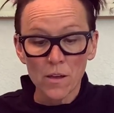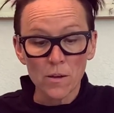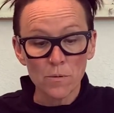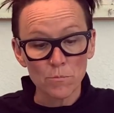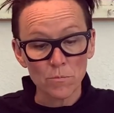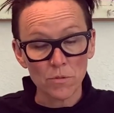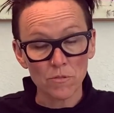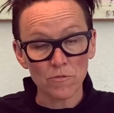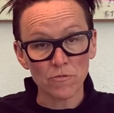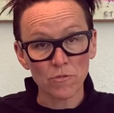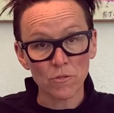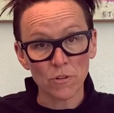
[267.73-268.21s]

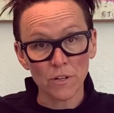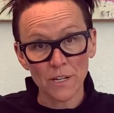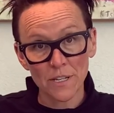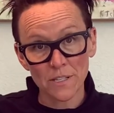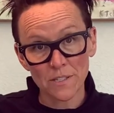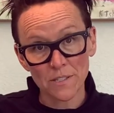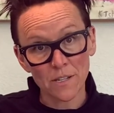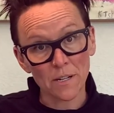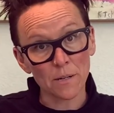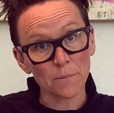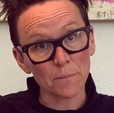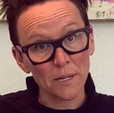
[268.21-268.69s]
Before I
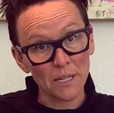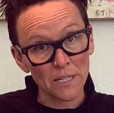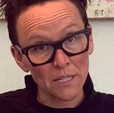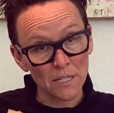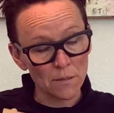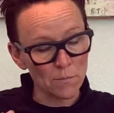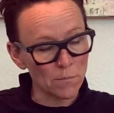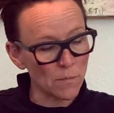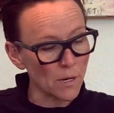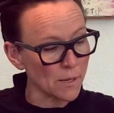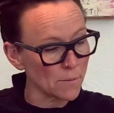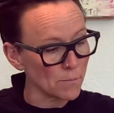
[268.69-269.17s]
start
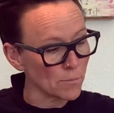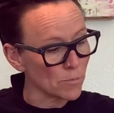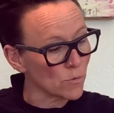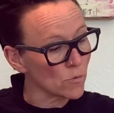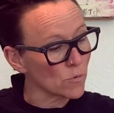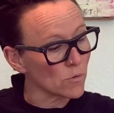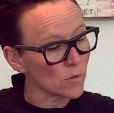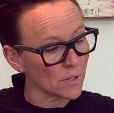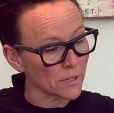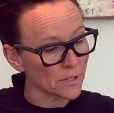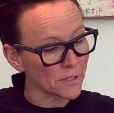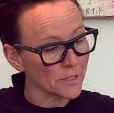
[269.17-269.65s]
making my
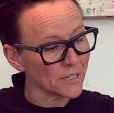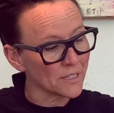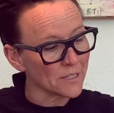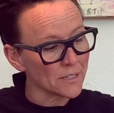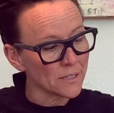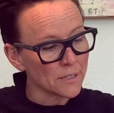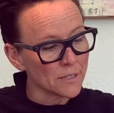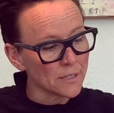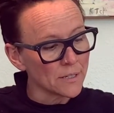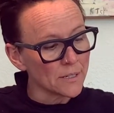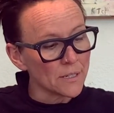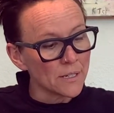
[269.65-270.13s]
board,
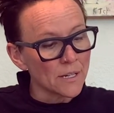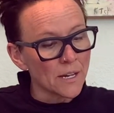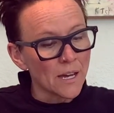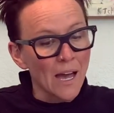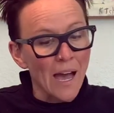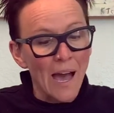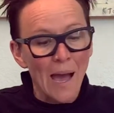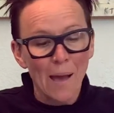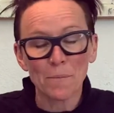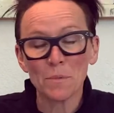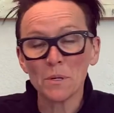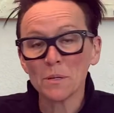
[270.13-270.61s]

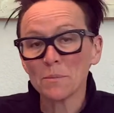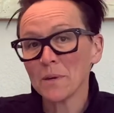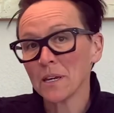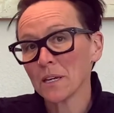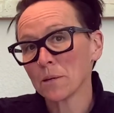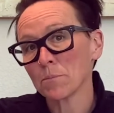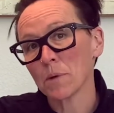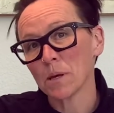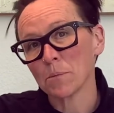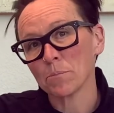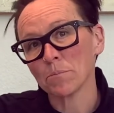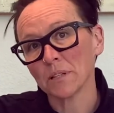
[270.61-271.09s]
I'm going to
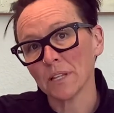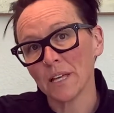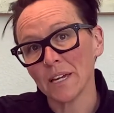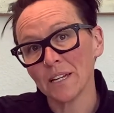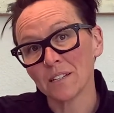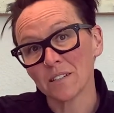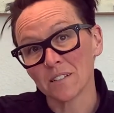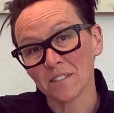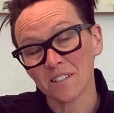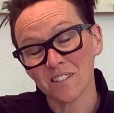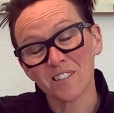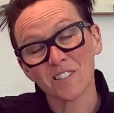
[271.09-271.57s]
make my
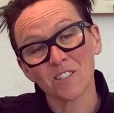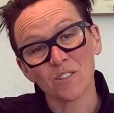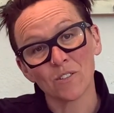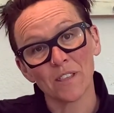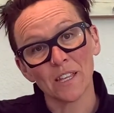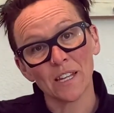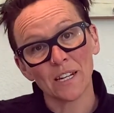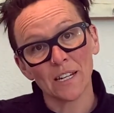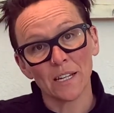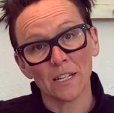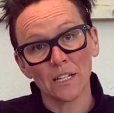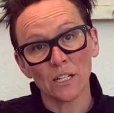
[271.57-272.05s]
players so
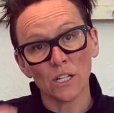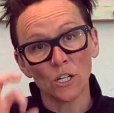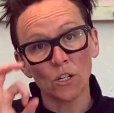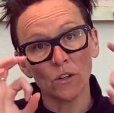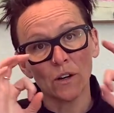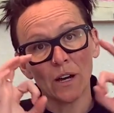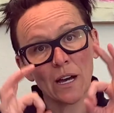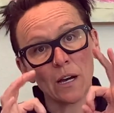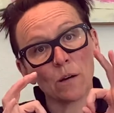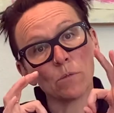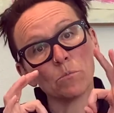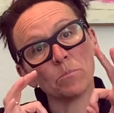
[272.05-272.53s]
that I know
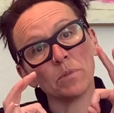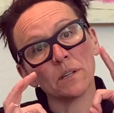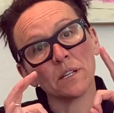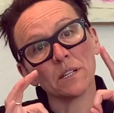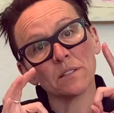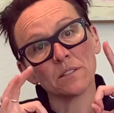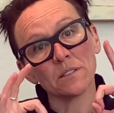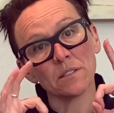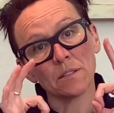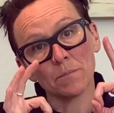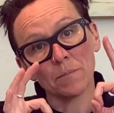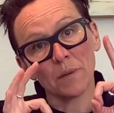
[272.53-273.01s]
how
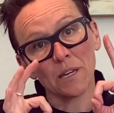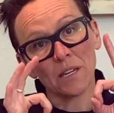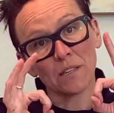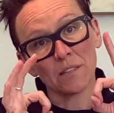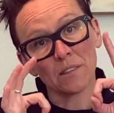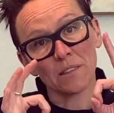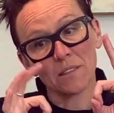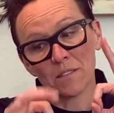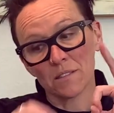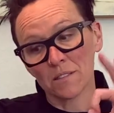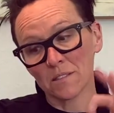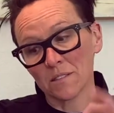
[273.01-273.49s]
big to
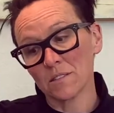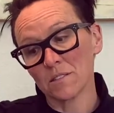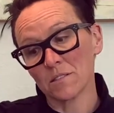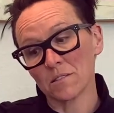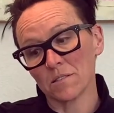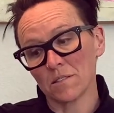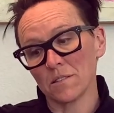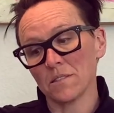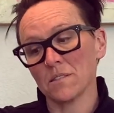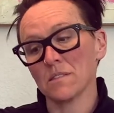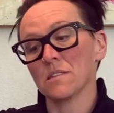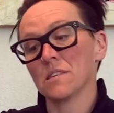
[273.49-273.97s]
make
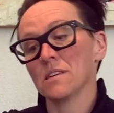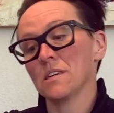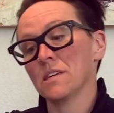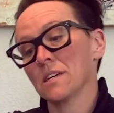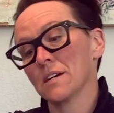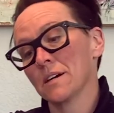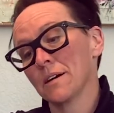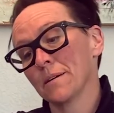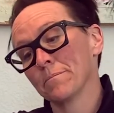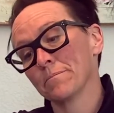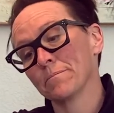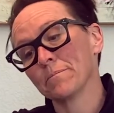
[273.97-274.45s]
the
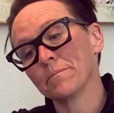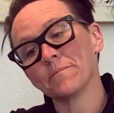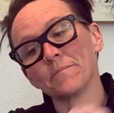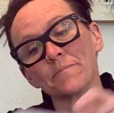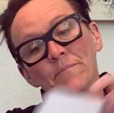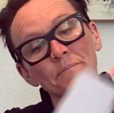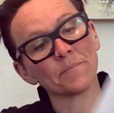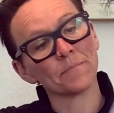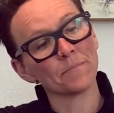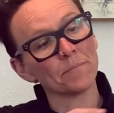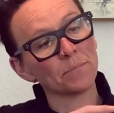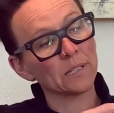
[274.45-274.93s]

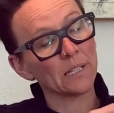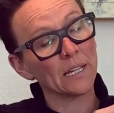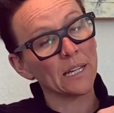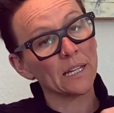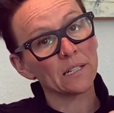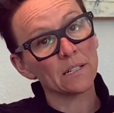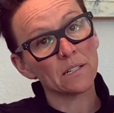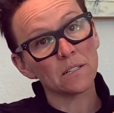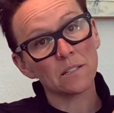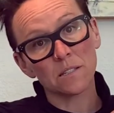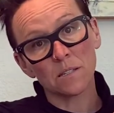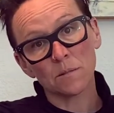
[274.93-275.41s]

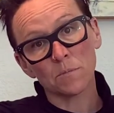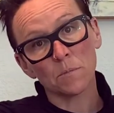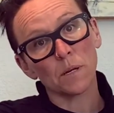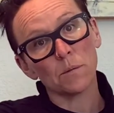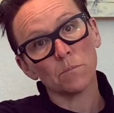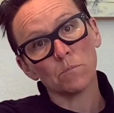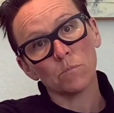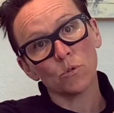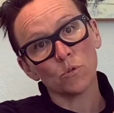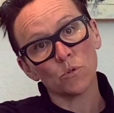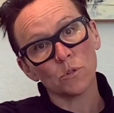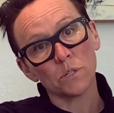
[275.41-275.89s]
planets on my
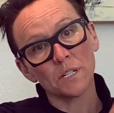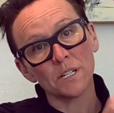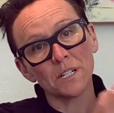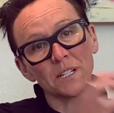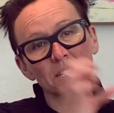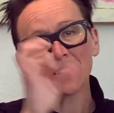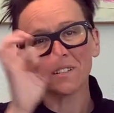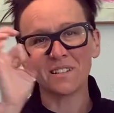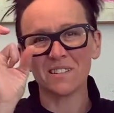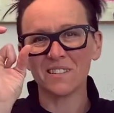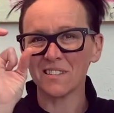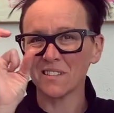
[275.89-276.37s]
board,
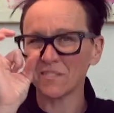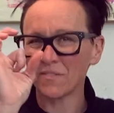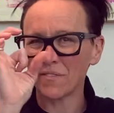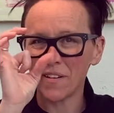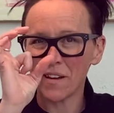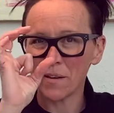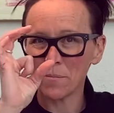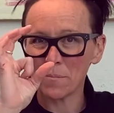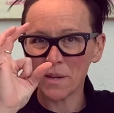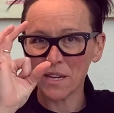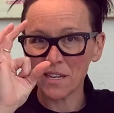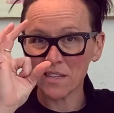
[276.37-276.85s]
because if
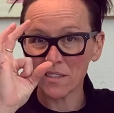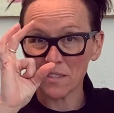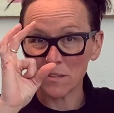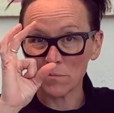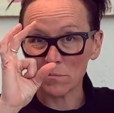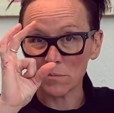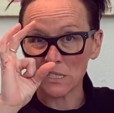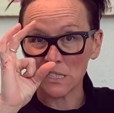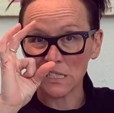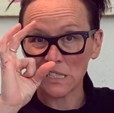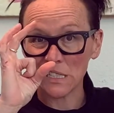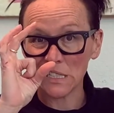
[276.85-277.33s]
I make
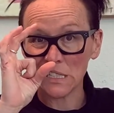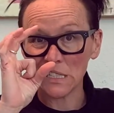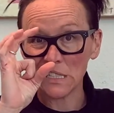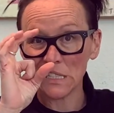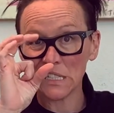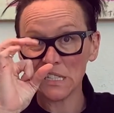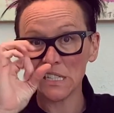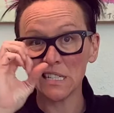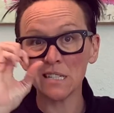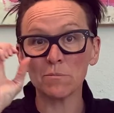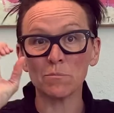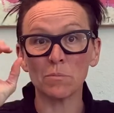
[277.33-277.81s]
them
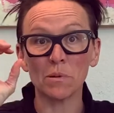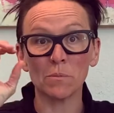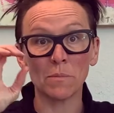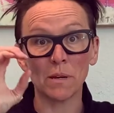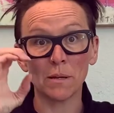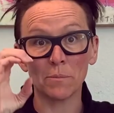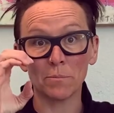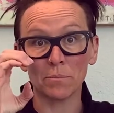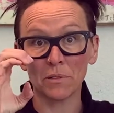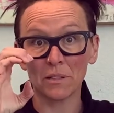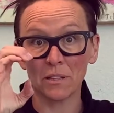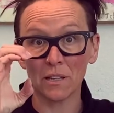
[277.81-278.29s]
teeny, but my
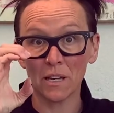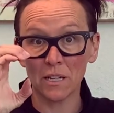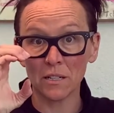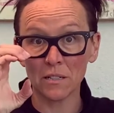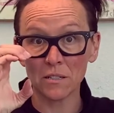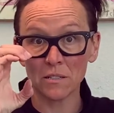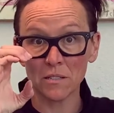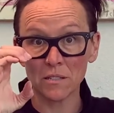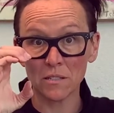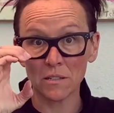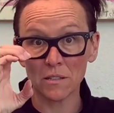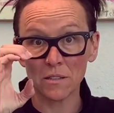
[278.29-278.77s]

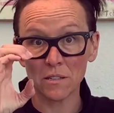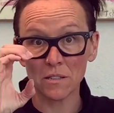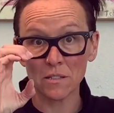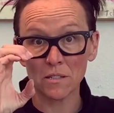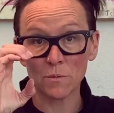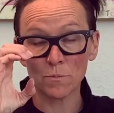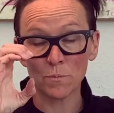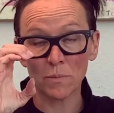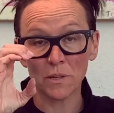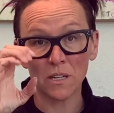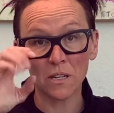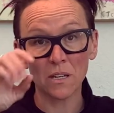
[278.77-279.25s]
players are this
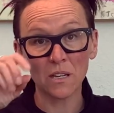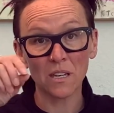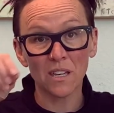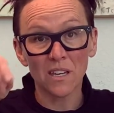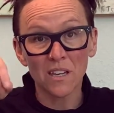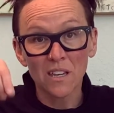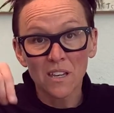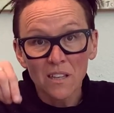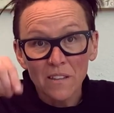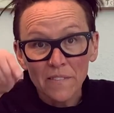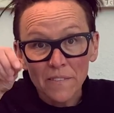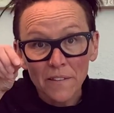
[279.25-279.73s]
big,
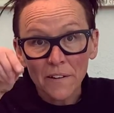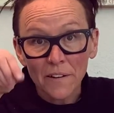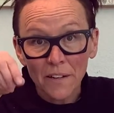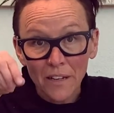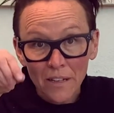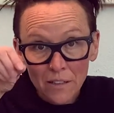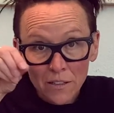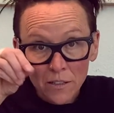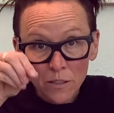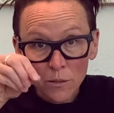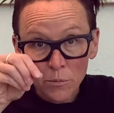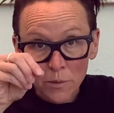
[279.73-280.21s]
they're
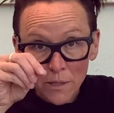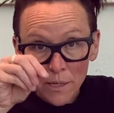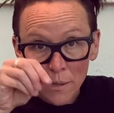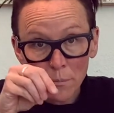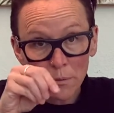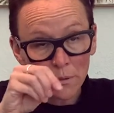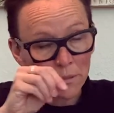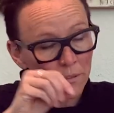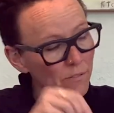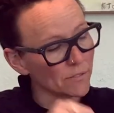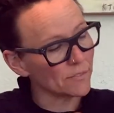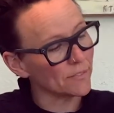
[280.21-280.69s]
not going to be
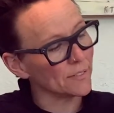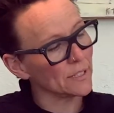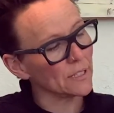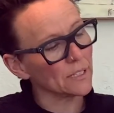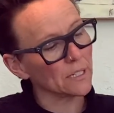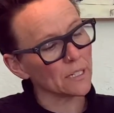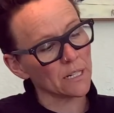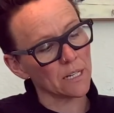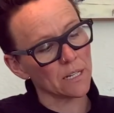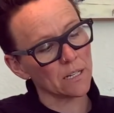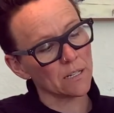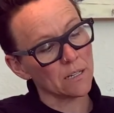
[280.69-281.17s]
able to fit
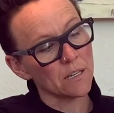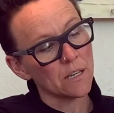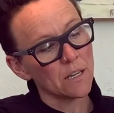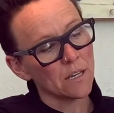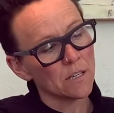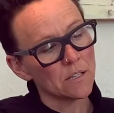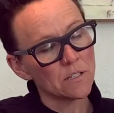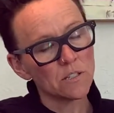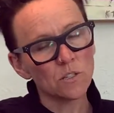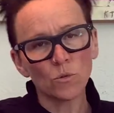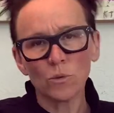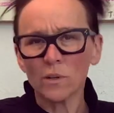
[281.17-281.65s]
on it.
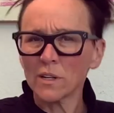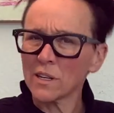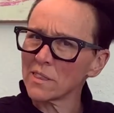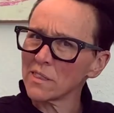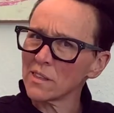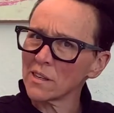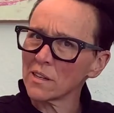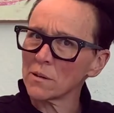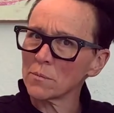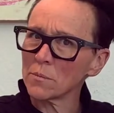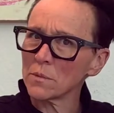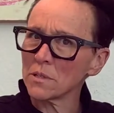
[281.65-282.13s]
So what I
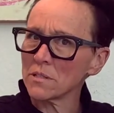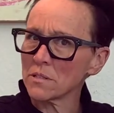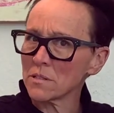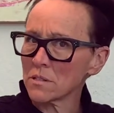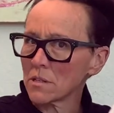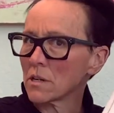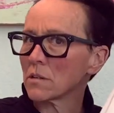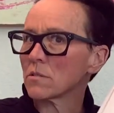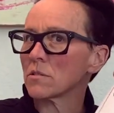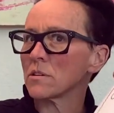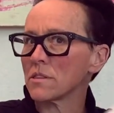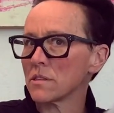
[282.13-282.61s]
think I'm going to
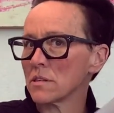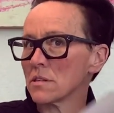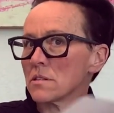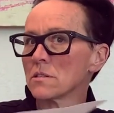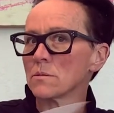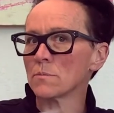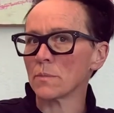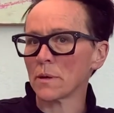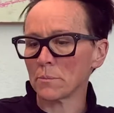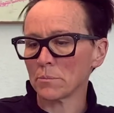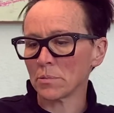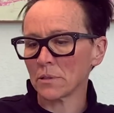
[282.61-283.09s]
start with is
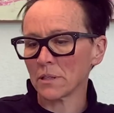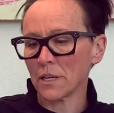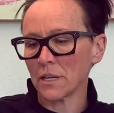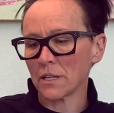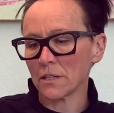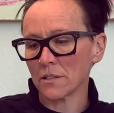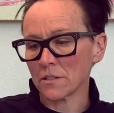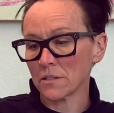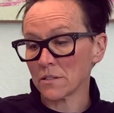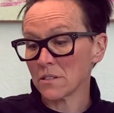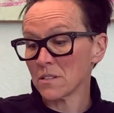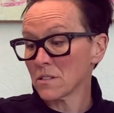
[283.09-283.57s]
my
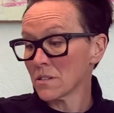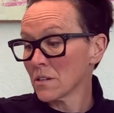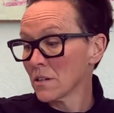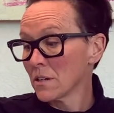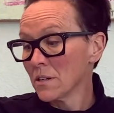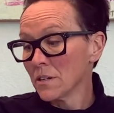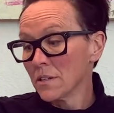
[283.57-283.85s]
players.